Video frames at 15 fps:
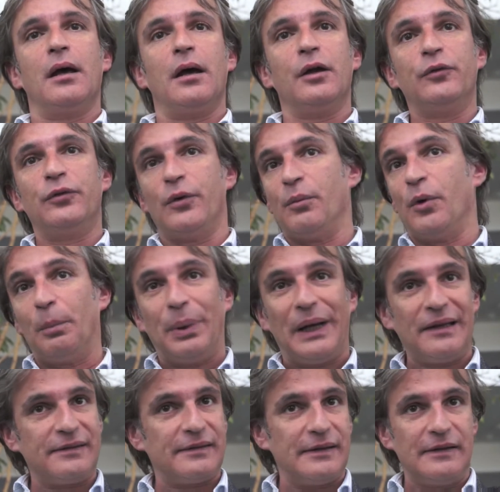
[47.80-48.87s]
informal
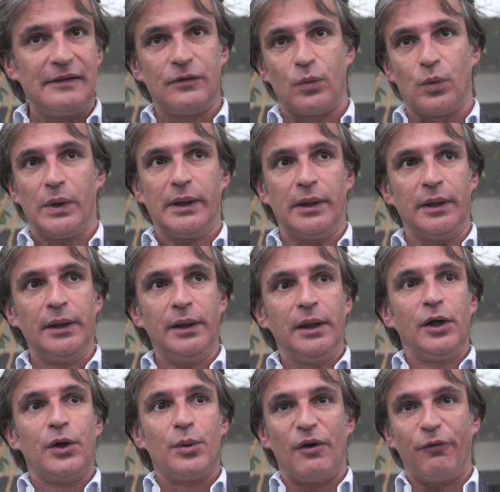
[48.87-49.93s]
places where
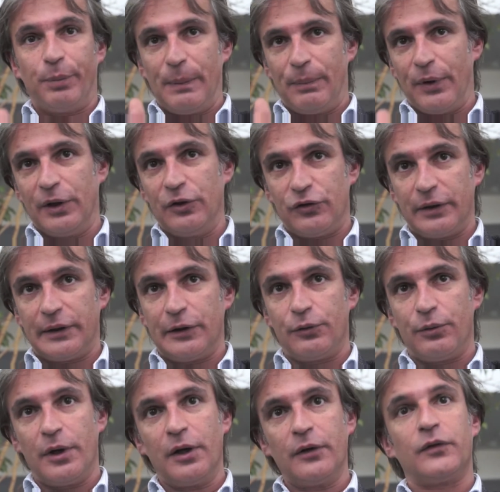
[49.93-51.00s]
you have people injecting
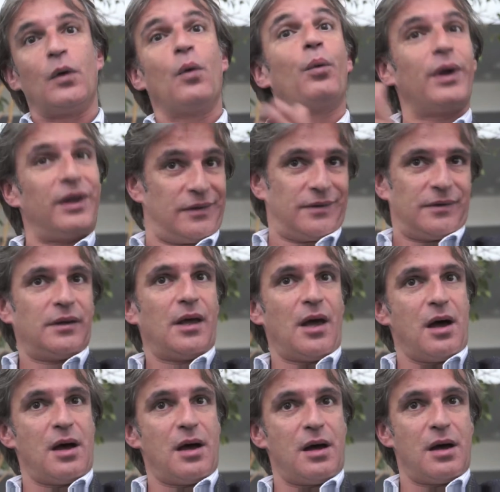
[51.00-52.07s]
drugs with
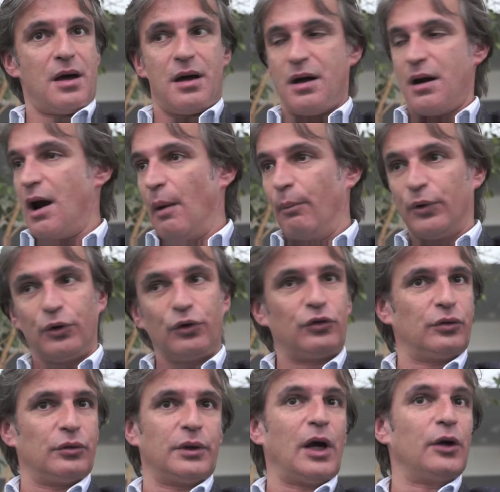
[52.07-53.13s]
harm
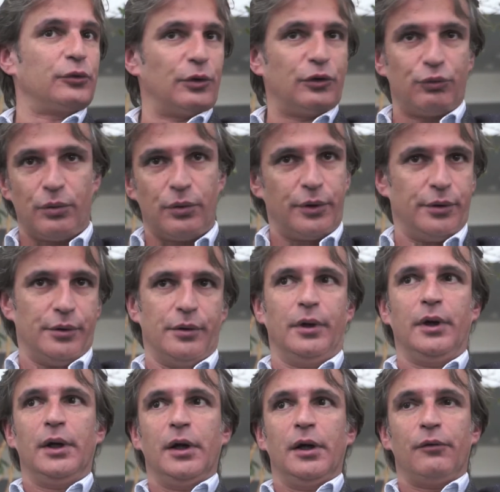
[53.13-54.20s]
reduction outreach worker,
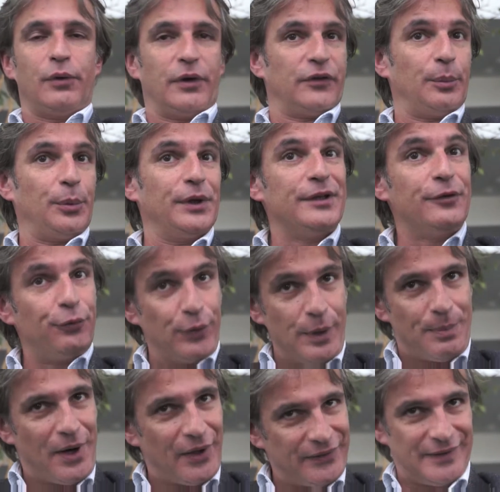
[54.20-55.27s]
for example, in
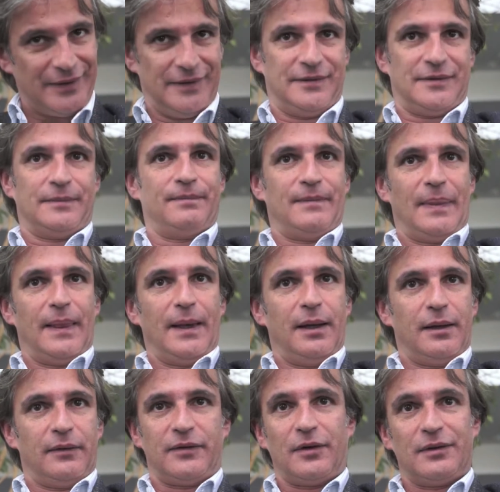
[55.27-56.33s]
free parties.
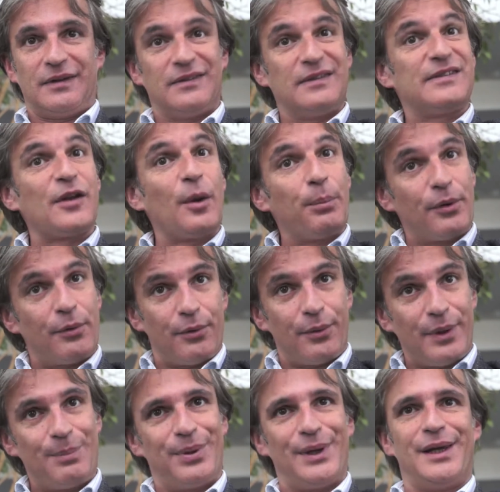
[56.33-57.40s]
So this is
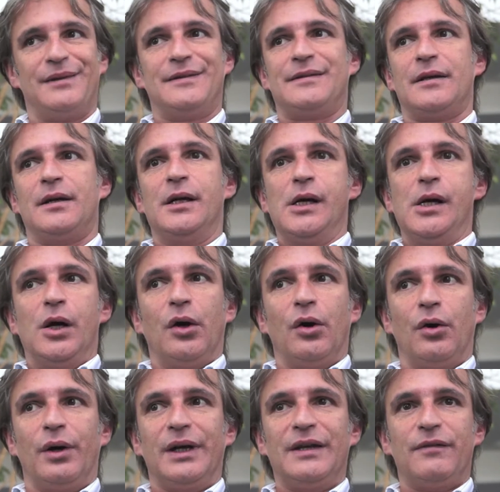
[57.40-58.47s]
temporary place.
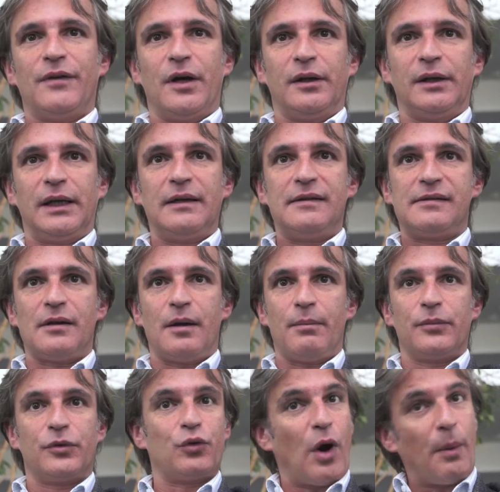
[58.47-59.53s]
Or even in
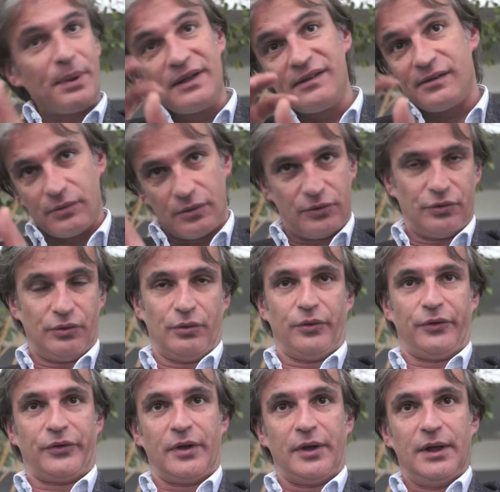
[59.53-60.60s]
some drop-in
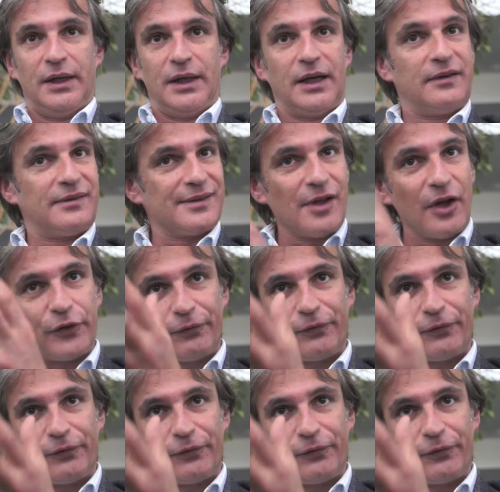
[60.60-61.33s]
centers. It's not